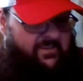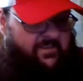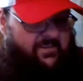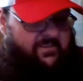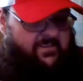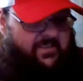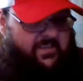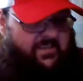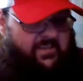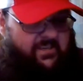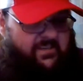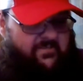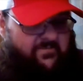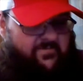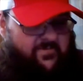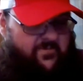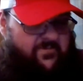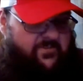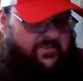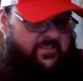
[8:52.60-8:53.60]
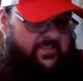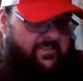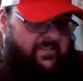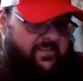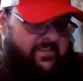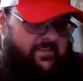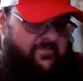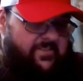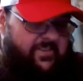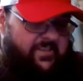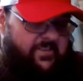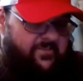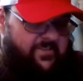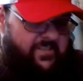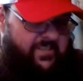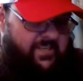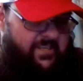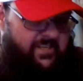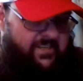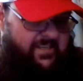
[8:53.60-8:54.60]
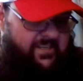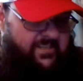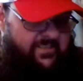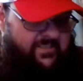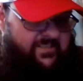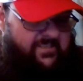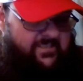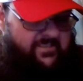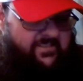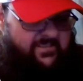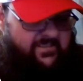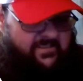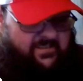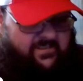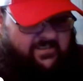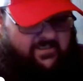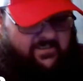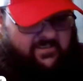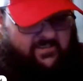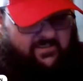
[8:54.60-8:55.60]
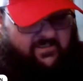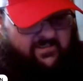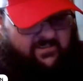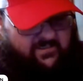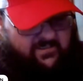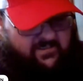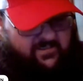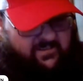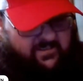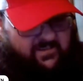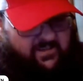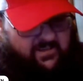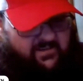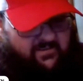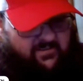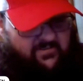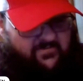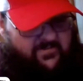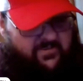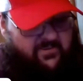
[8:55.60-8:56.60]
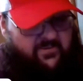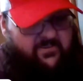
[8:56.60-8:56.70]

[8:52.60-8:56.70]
on the first of the 2 sides, got all of